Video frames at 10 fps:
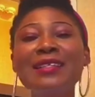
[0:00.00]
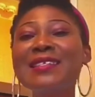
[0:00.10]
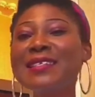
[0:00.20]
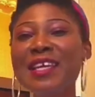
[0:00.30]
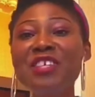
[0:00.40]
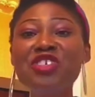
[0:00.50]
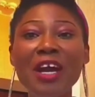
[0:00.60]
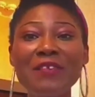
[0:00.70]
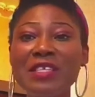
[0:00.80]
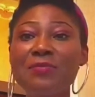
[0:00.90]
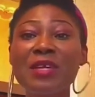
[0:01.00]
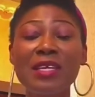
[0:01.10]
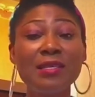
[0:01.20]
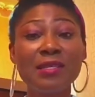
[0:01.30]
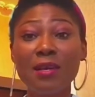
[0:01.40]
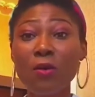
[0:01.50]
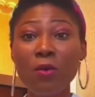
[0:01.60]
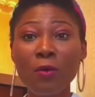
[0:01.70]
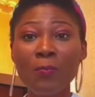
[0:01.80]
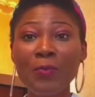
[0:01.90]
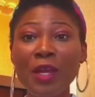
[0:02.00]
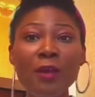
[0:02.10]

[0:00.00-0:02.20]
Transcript: They say charity begins at home.